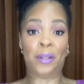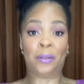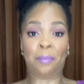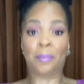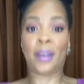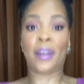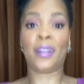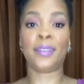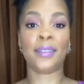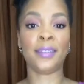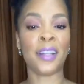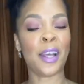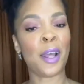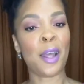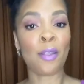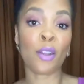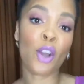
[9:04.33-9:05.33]
man,
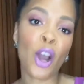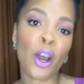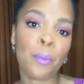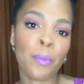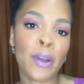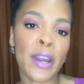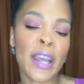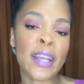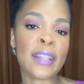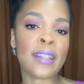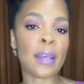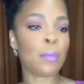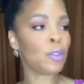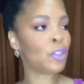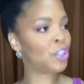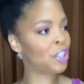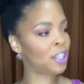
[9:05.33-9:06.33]
the comrades,
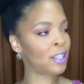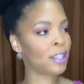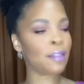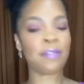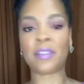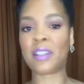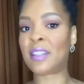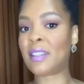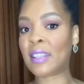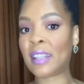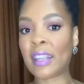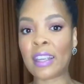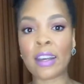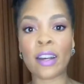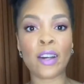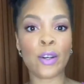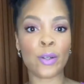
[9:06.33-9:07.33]
double chief, the
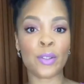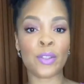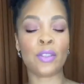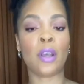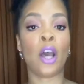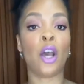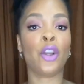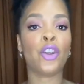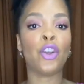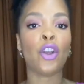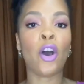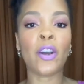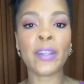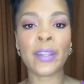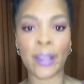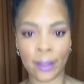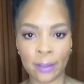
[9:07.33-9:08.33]
CEOs,
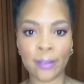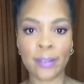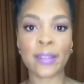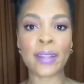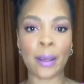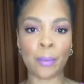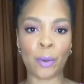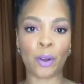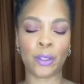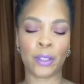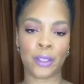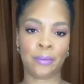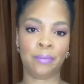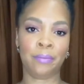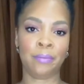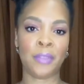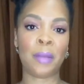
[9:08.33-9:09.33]
nonke, siabong.
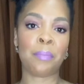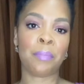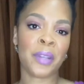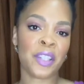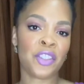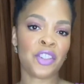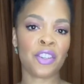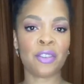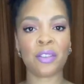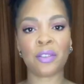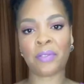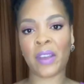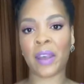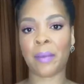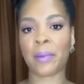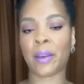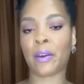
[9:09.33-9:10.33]
Bitch,
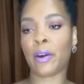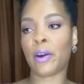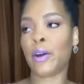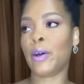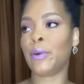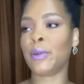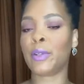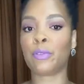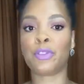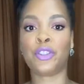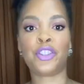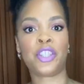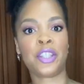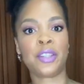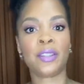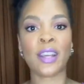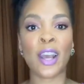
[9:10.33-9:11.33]
swebe, ho, your
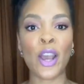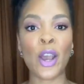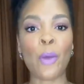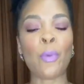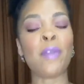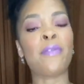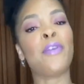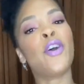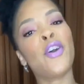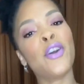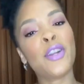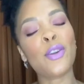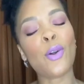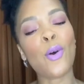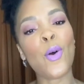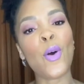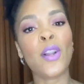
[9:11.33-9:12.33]
shit, we've heard
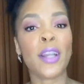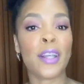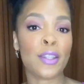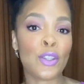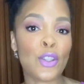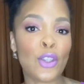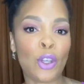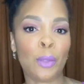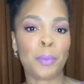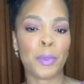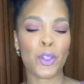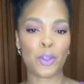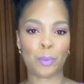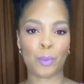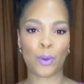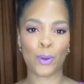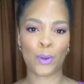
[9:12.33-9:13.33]
it all and so
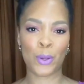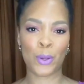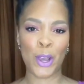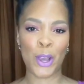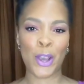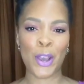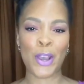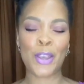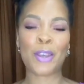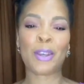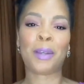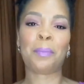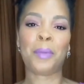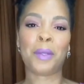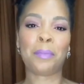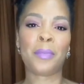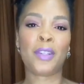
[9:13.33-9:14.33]
much more. Your
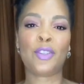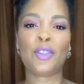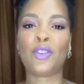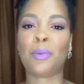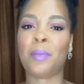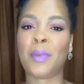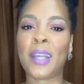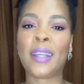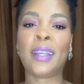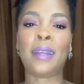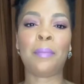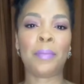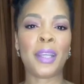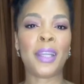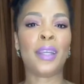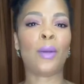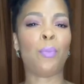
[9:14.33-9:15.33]
commitment to making
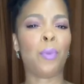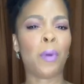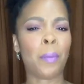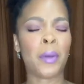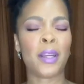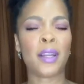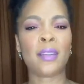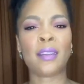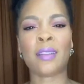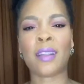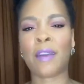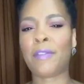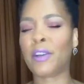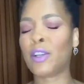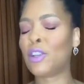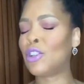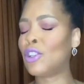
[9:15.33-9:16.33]
being a woman in South
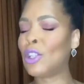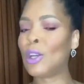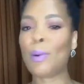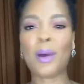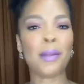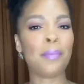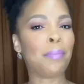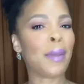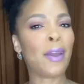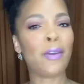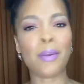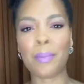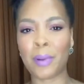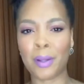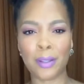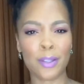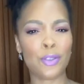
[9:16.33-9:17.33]
Africa so
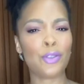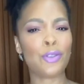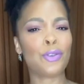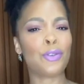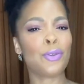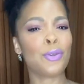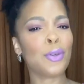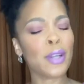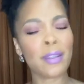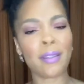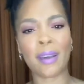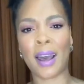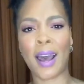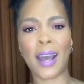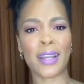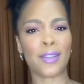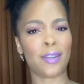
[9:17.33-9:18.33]
unbearable is truly the
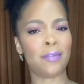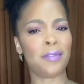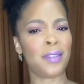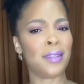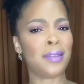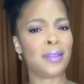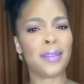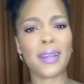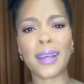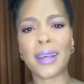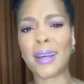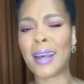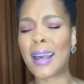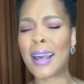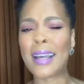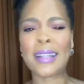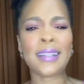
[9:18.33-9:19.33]
height of sincere,
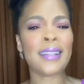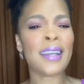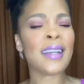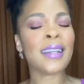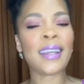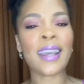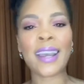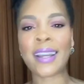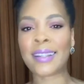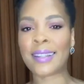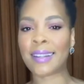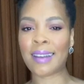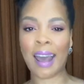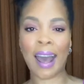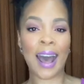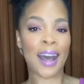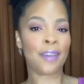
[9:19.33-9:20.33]

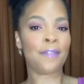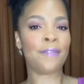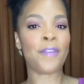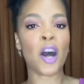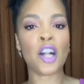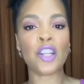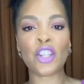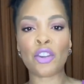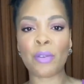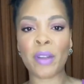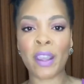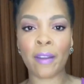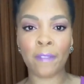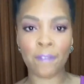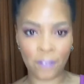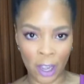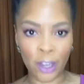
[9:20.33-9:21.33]
dedicated,
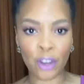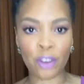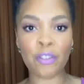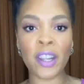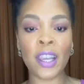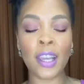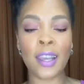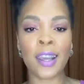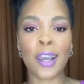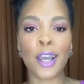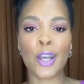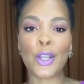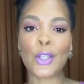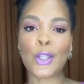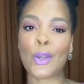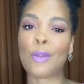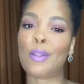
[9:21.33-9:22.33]
unfaltering fuckery.
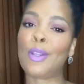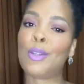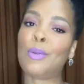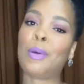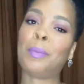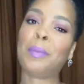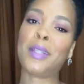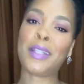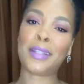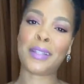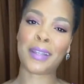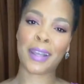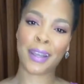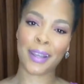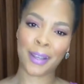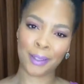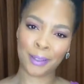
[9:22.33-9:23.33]
So this Women's
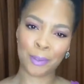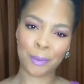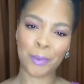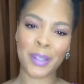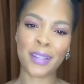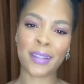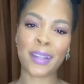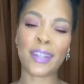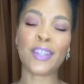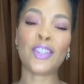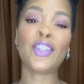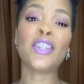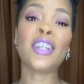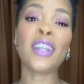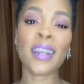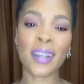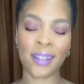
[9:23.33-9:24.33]
Day, we say
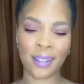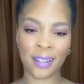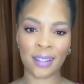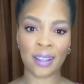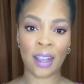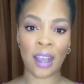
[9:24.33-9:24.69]
cheers,